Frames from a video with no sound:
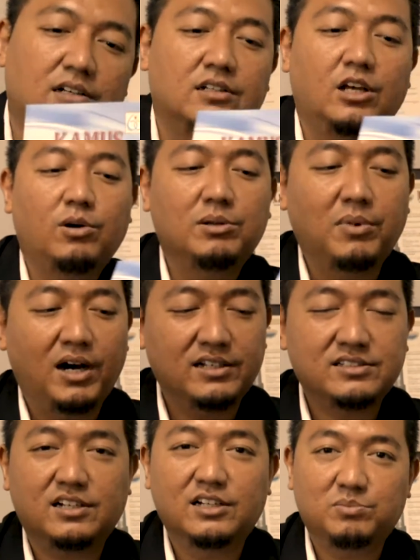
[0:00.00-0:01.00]
Dewan
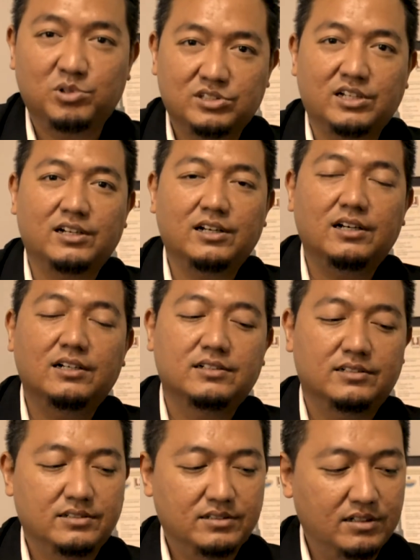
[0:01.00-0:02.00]
Bahasa and Pustaka,
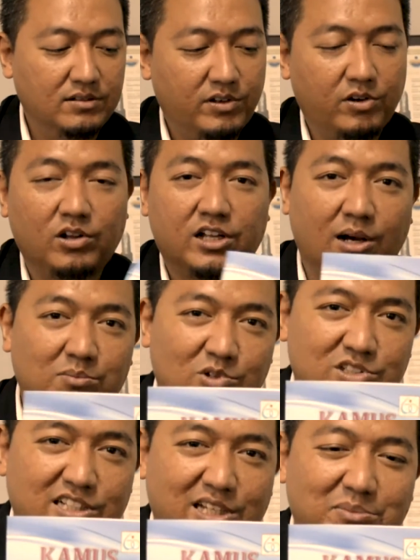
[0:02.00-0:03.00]
called
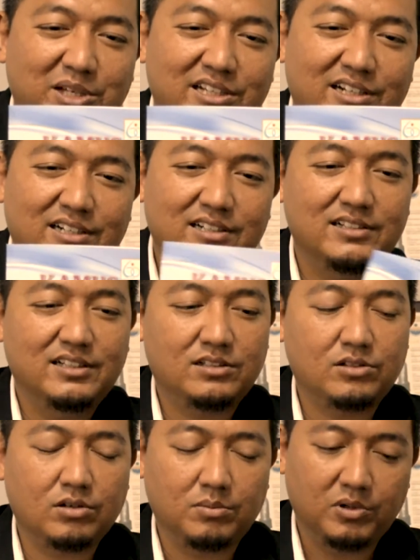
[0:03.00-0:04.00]
Kamus Seni Bina. It
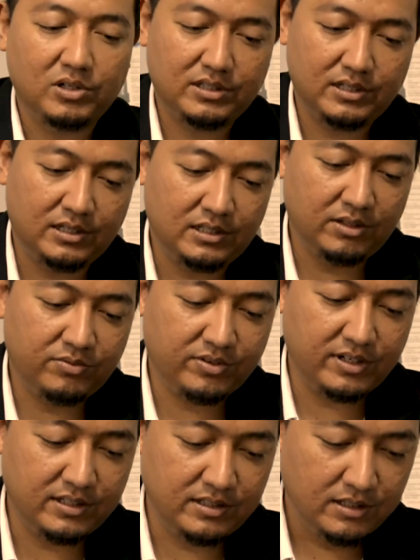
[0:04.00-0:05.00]
talk about
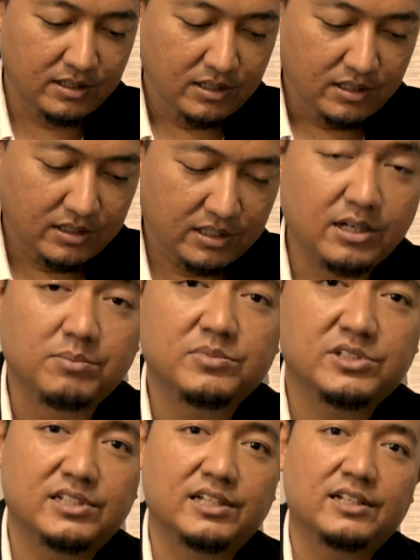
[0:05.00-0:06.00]
different
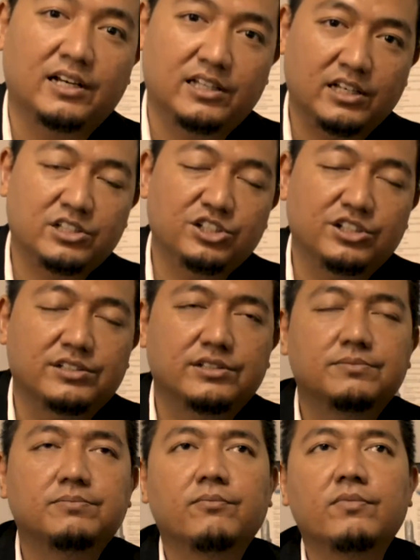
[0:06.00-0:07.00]
terms in architectures.
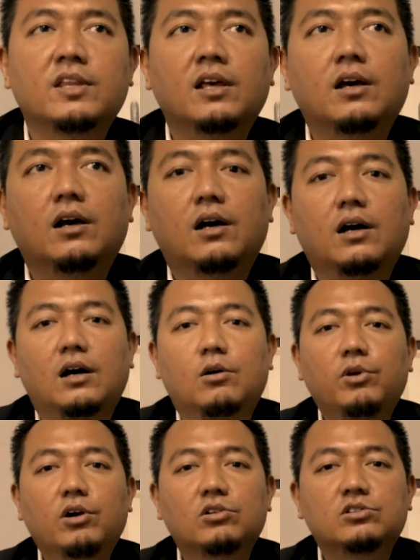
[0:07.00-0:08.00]

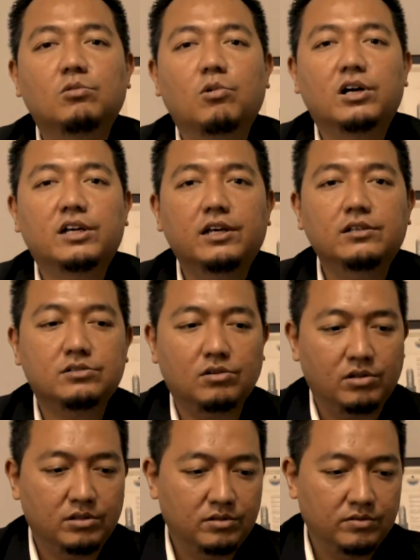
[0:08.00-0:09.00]
We also working
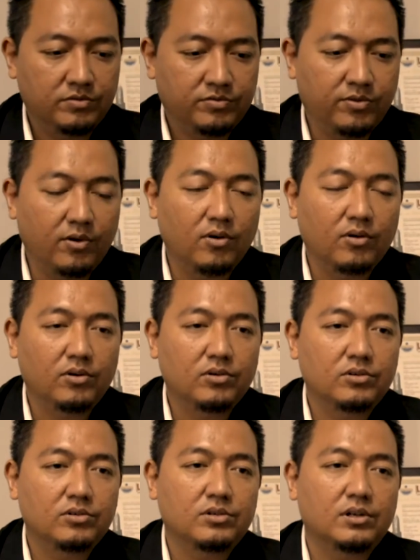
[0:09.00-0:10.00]
on
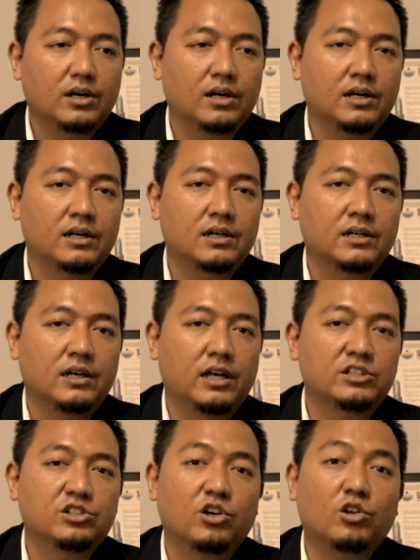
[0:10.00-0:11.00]
4
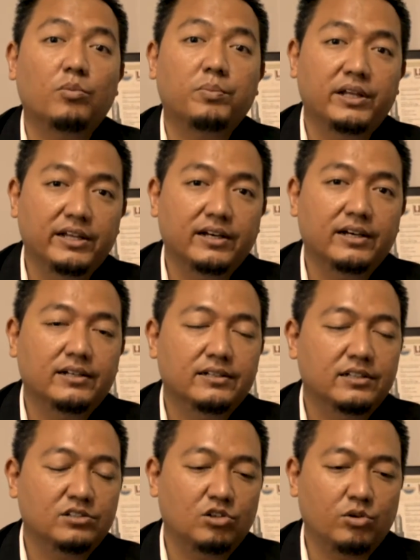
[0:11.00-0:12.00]

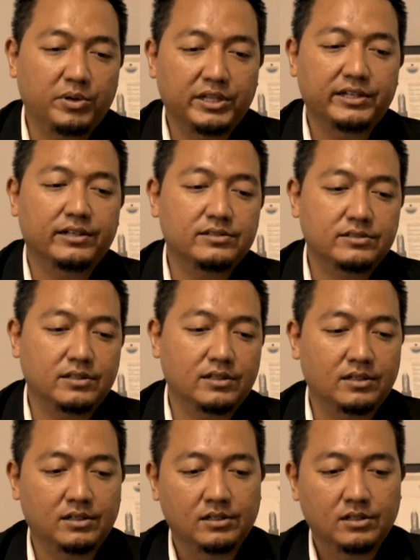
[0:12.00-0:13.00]
encyclopedias
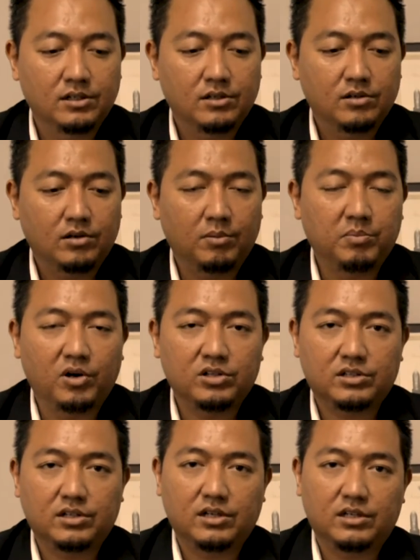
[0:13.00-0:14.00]

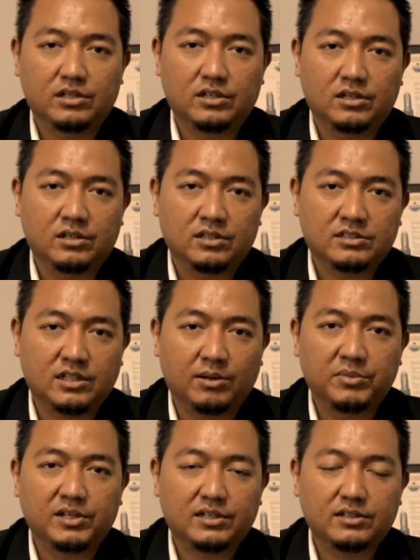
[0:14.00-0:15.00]
about
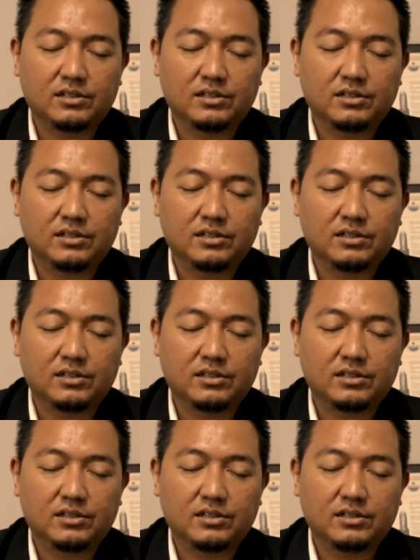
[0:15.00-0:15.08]
Islamic